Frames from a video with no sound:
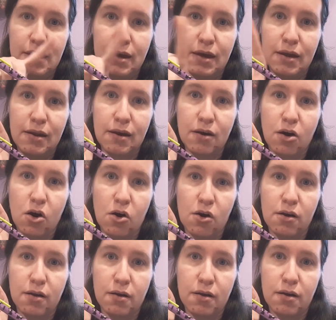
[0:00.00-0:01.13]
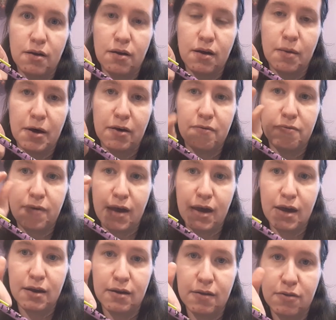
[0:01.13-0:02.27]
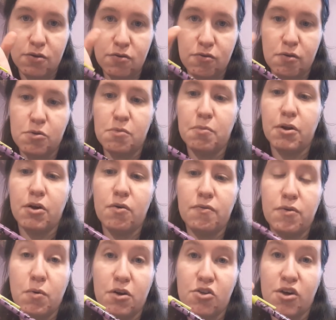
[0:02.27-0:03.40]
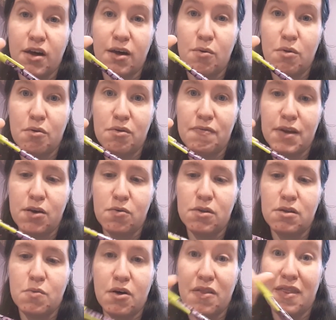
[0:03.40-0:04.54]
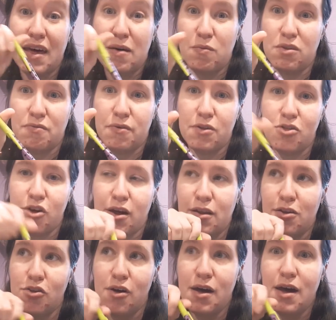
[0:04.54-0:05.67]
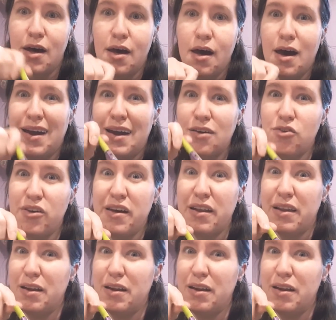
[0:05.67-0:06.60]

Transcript: in a card above and in the description below if you want to check out those videos as well. That was a fun challenge. And actually a